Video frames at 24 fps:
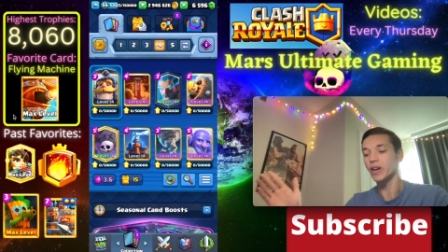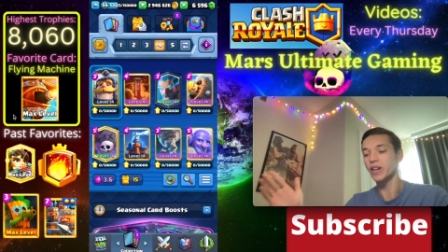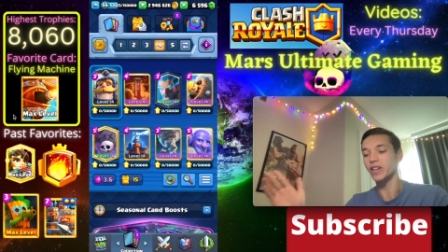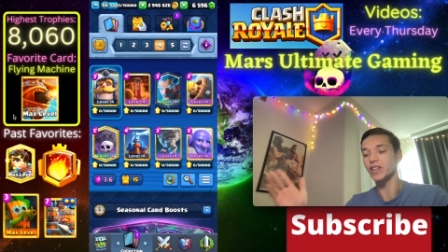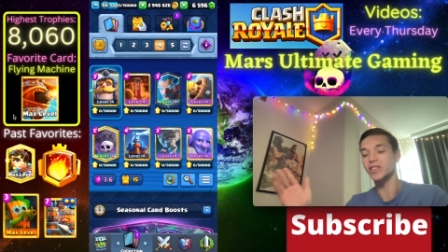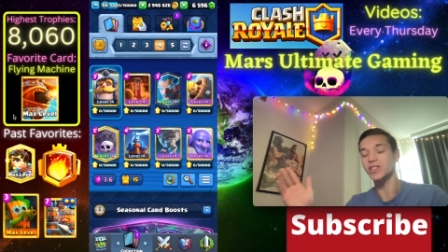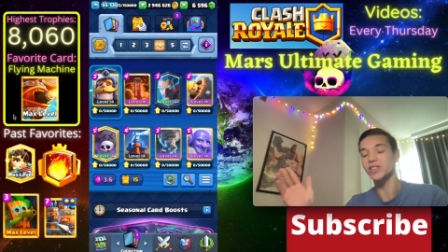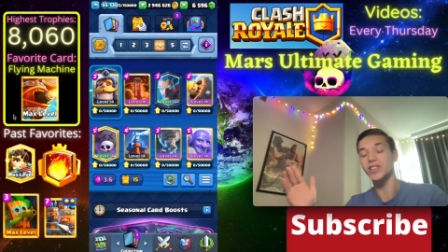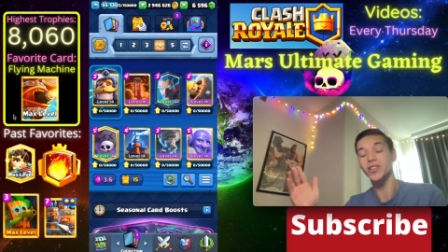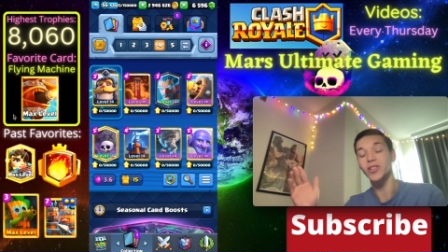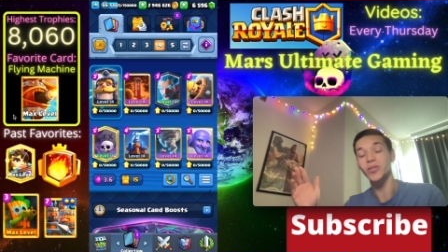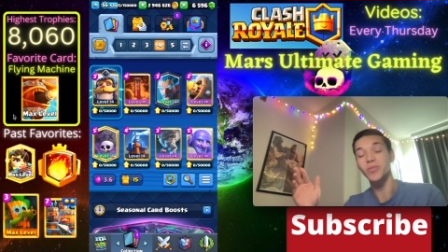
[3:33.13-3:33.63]
and
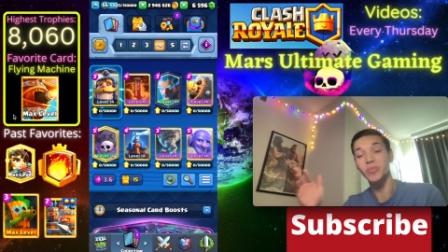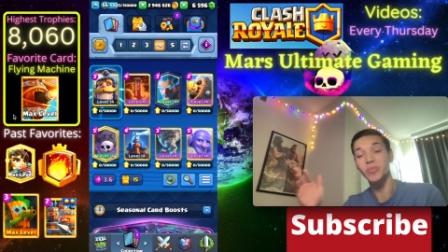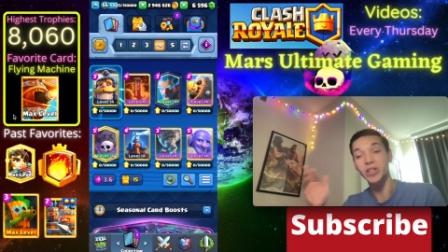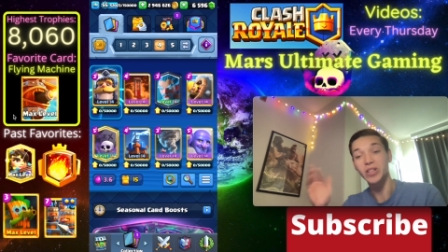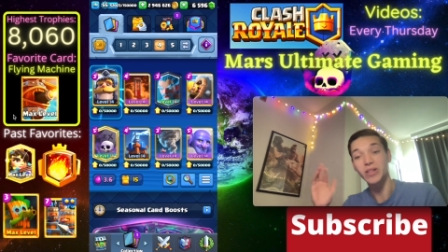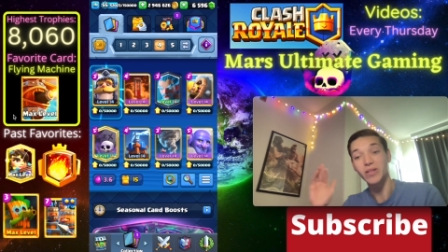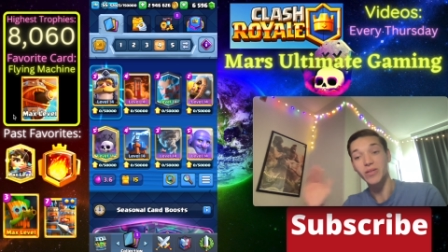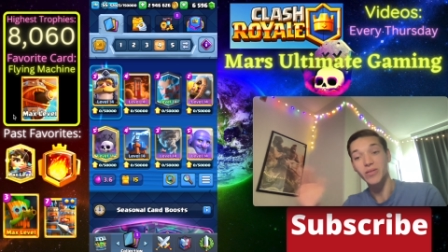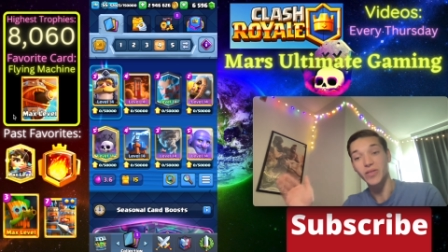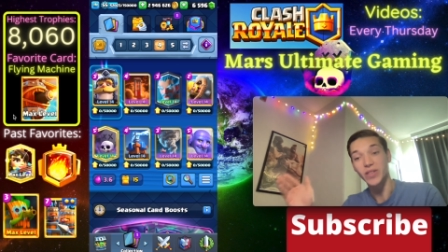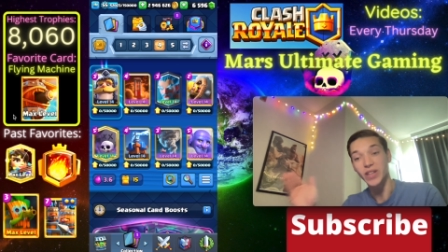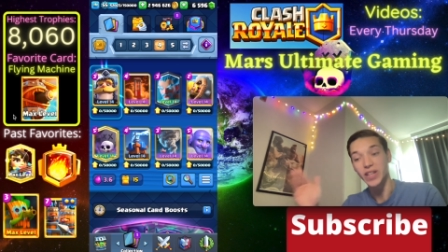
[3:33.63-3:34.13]
it's going to
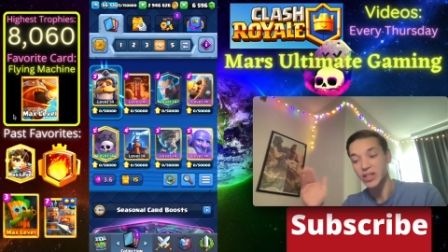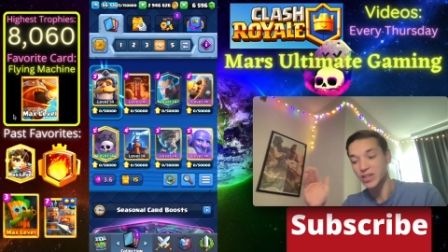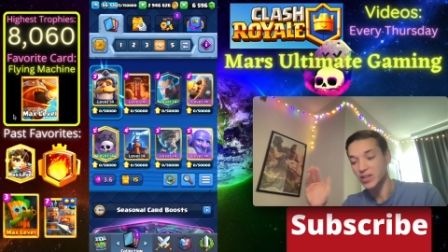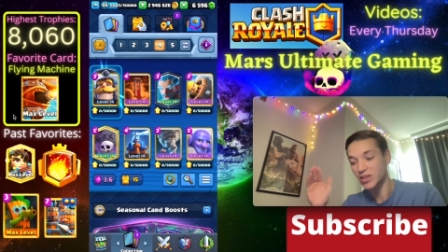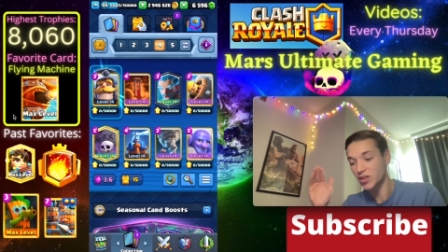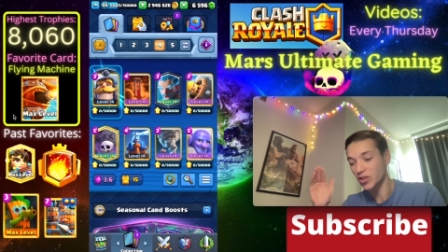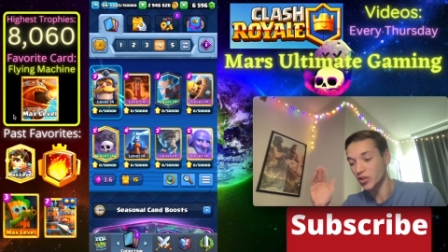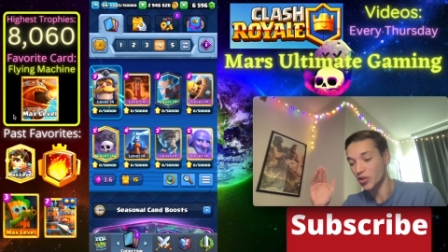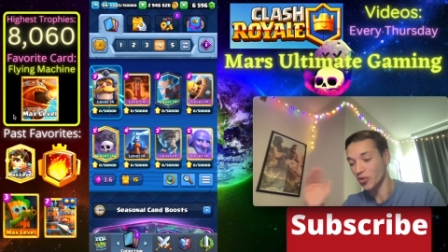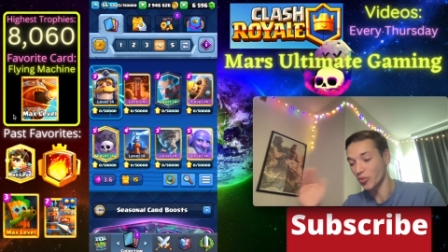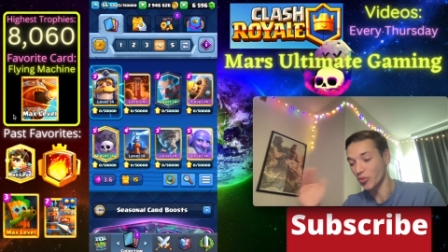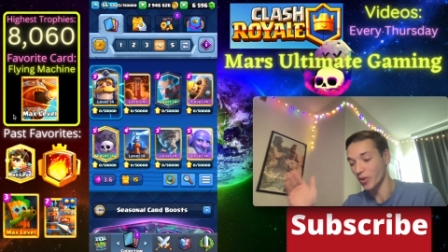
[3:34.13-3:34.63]
be
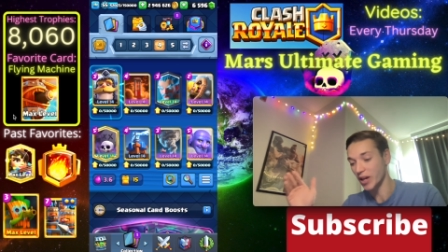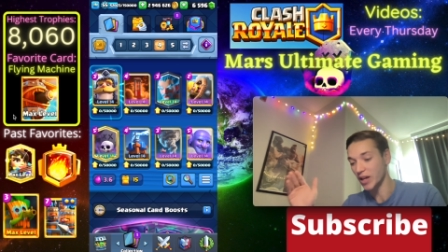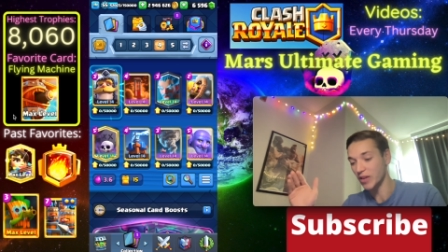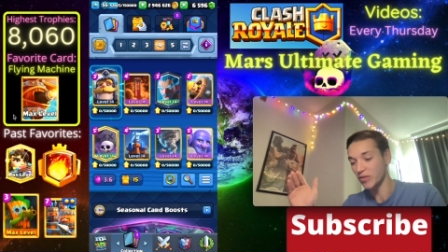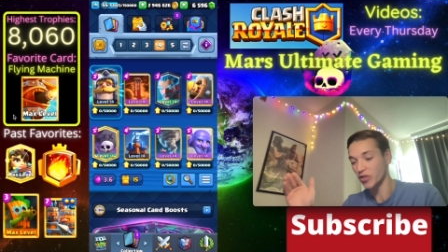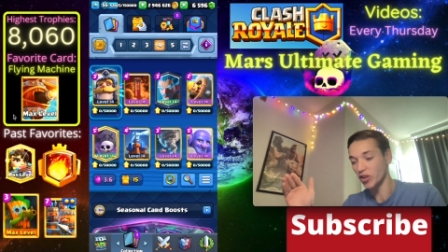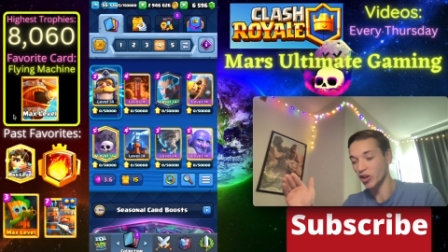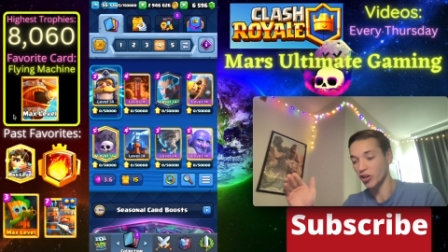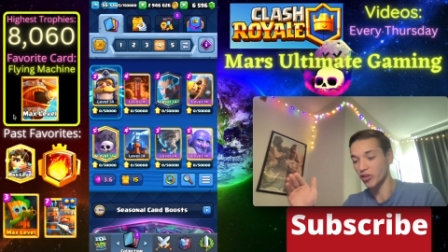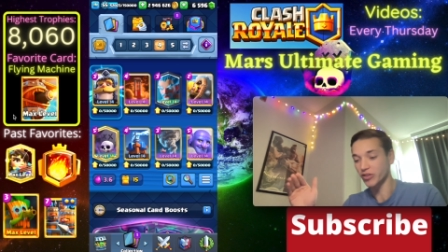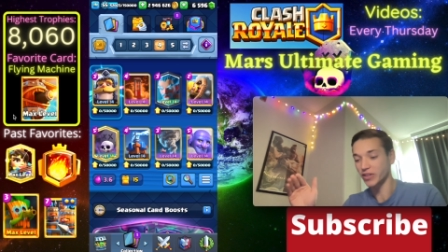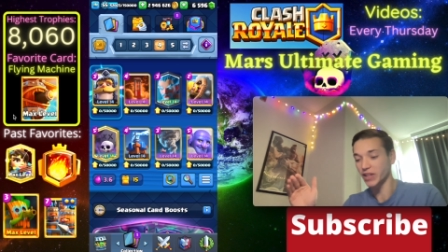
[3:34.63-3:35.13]
this
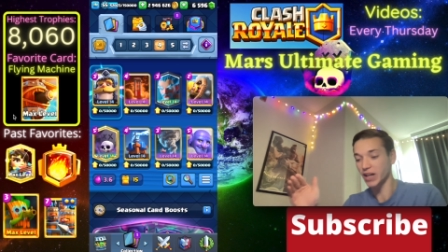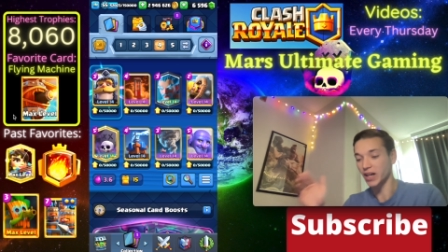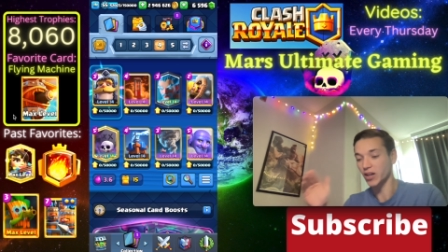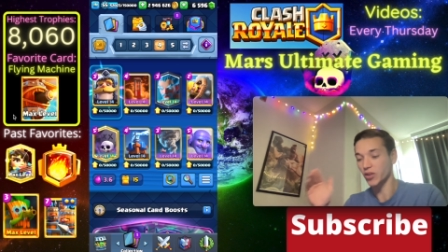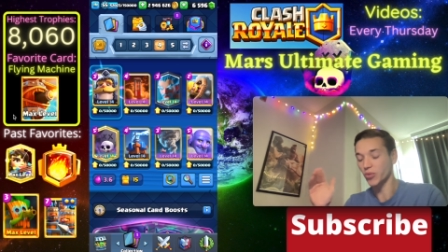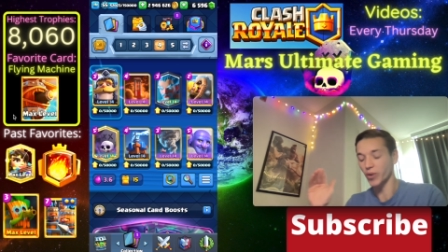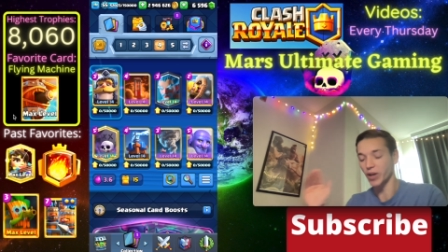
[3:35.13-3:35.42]
Graveyard deck